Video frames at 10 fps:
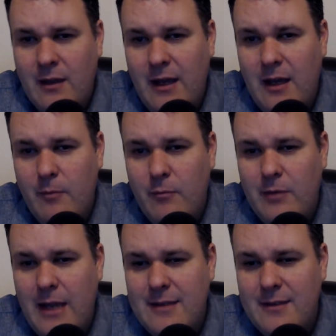
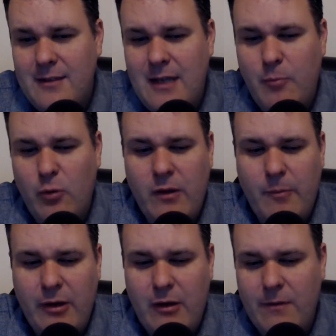As the stake pool
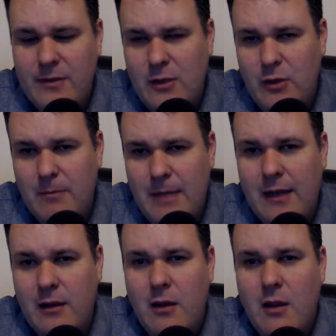operator, obviously you can
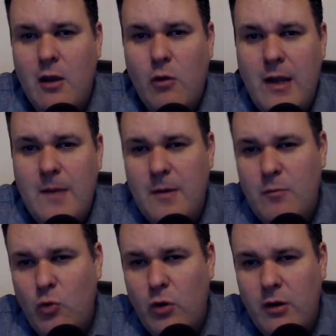make quite a bit
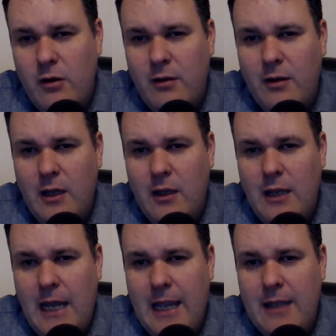more,
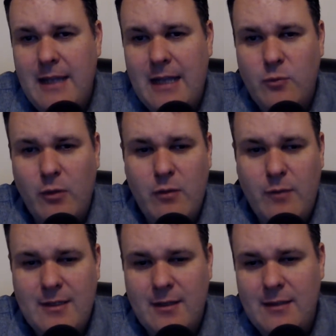and that's one of the
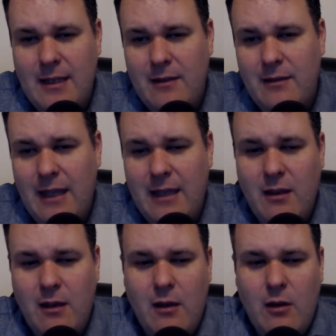reasons
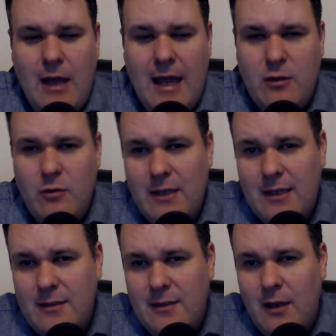that I do this.